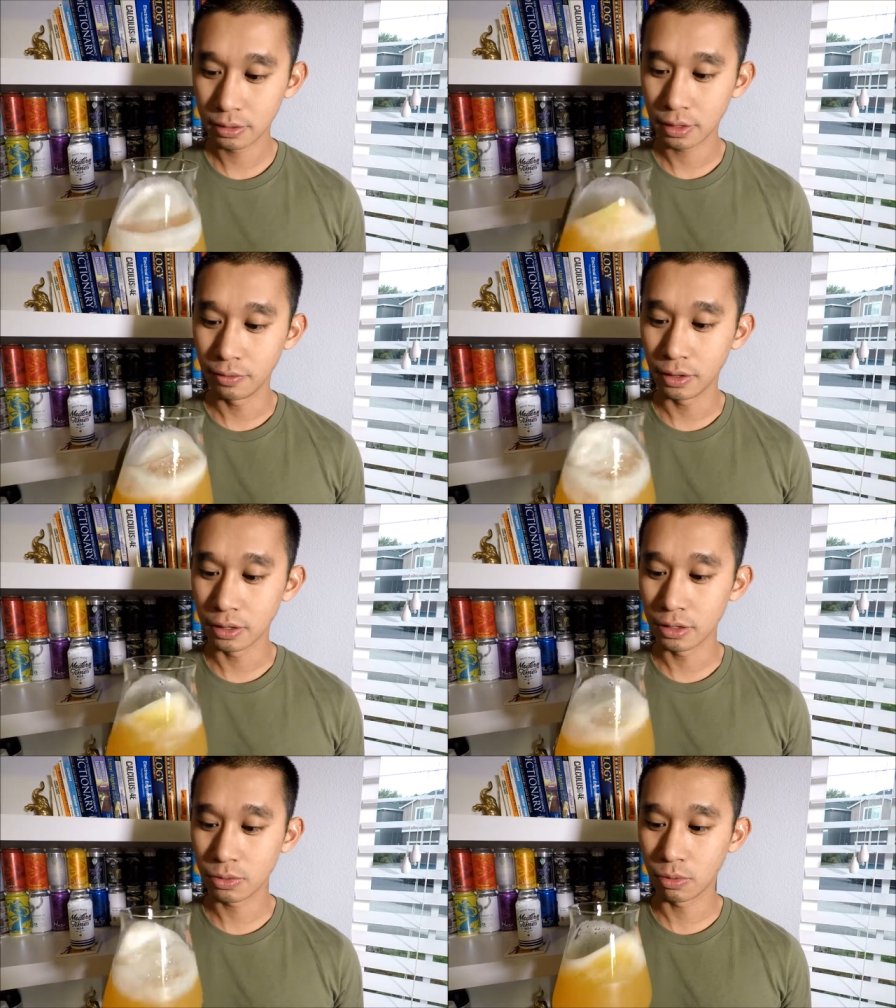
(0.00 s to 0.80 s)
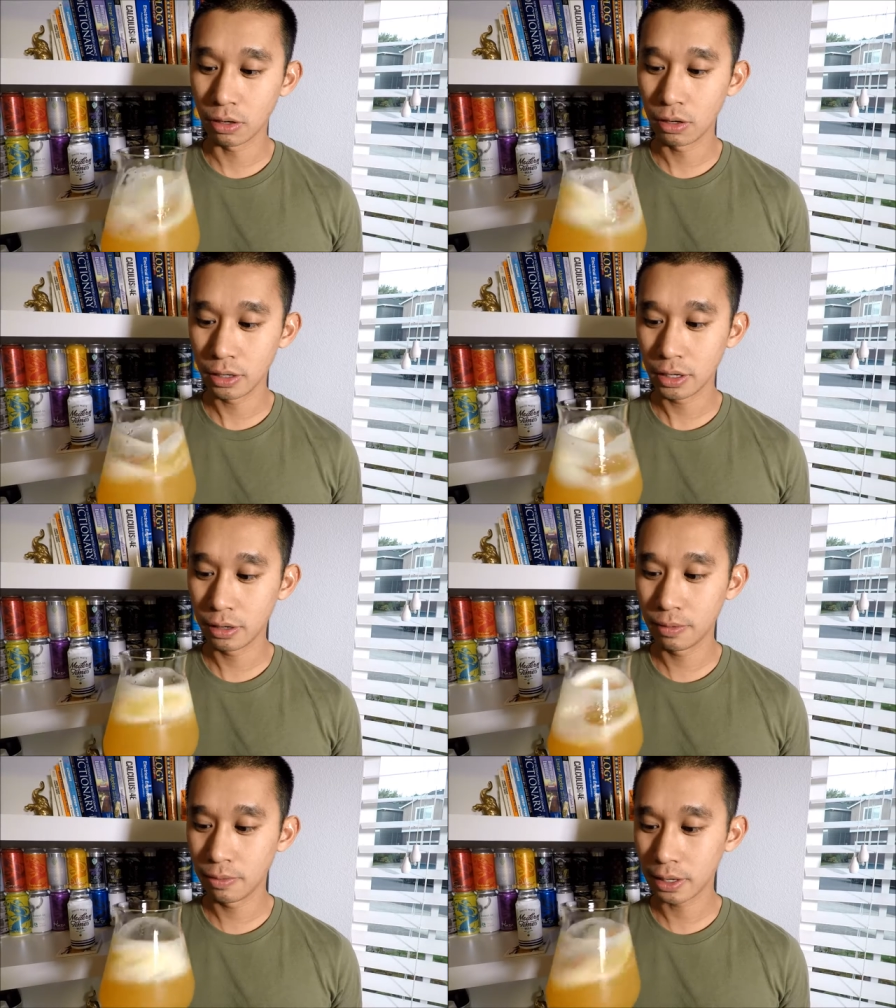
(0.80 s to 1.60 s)
Give it a good swirl here.
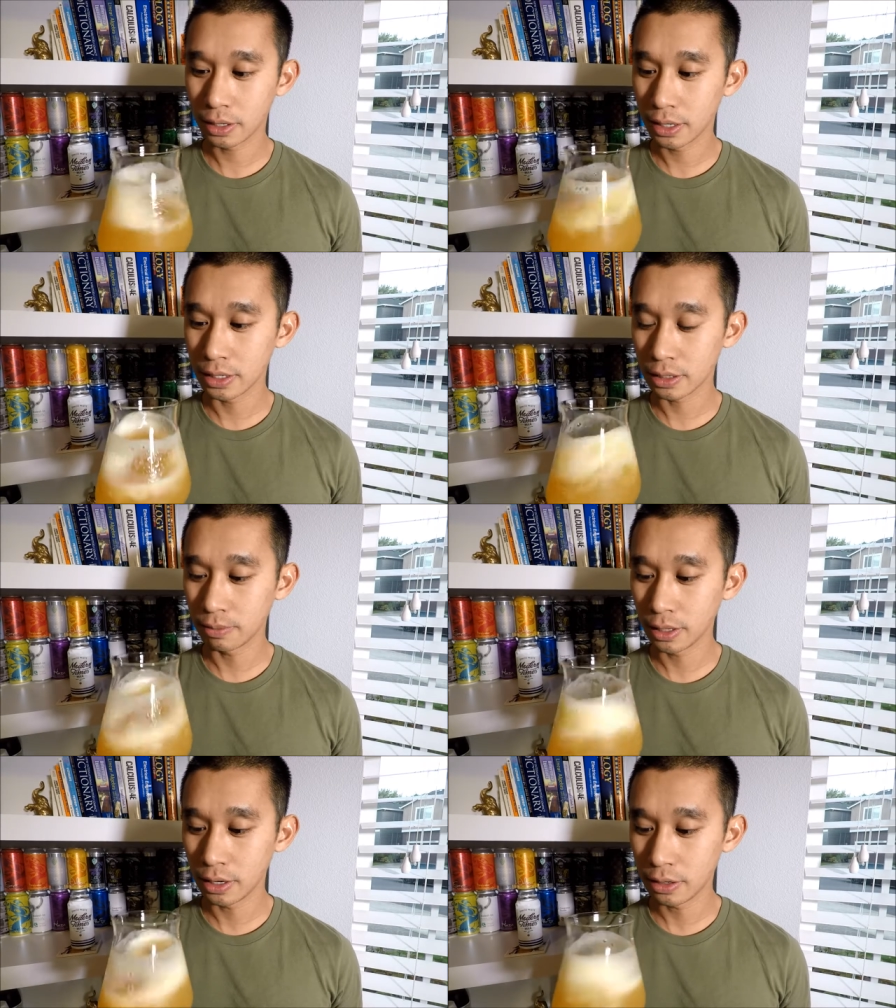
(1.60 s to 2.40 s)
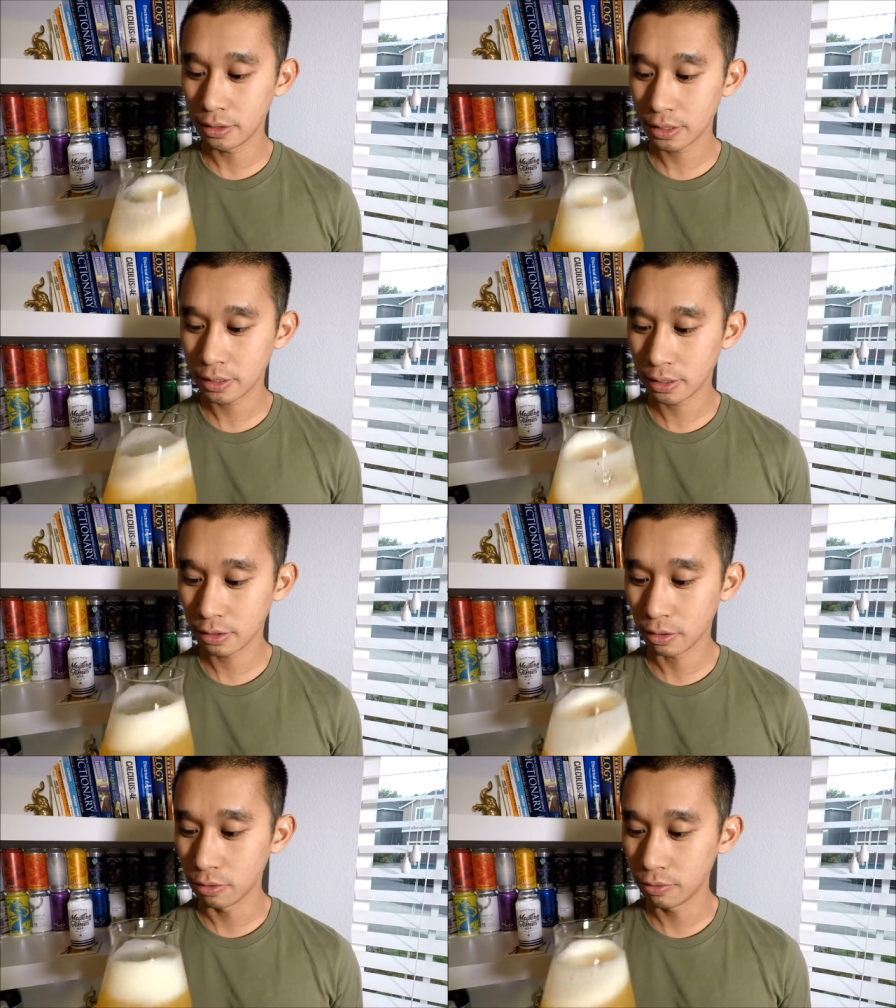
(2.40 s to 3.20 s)
Maybe I can get something else.
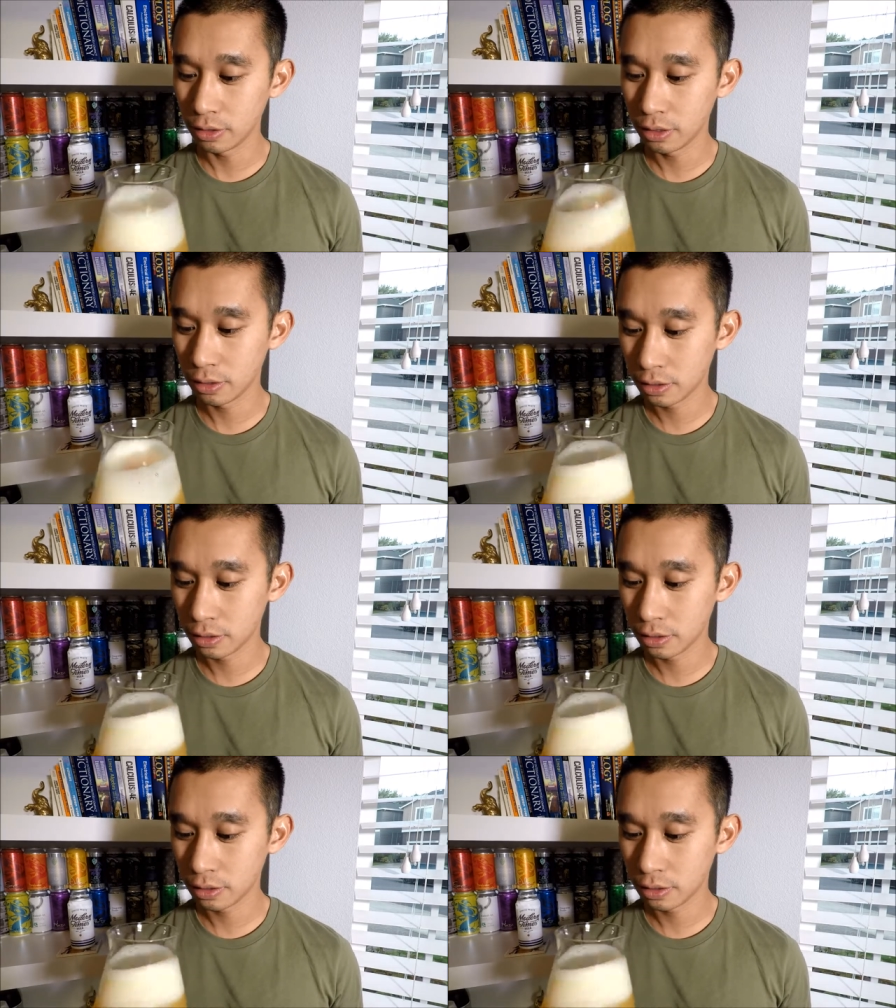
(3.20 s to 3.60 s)
Hopefully.